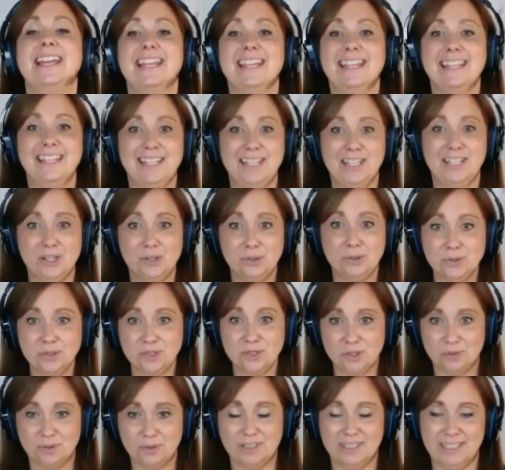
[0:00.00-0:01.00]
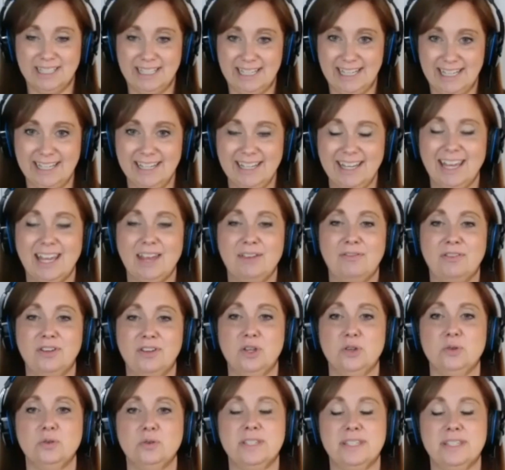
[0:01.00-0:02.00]
Usually, if
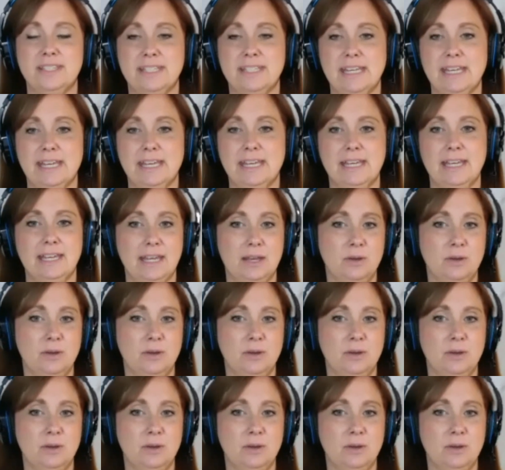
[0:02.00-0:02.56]
you see,